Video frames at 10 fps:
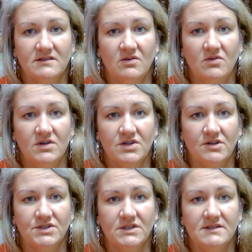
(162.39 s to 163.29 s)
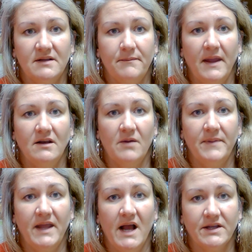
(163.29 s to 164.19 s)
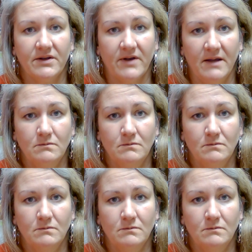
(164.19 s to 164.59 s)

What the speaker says: or charges that may not be accurate.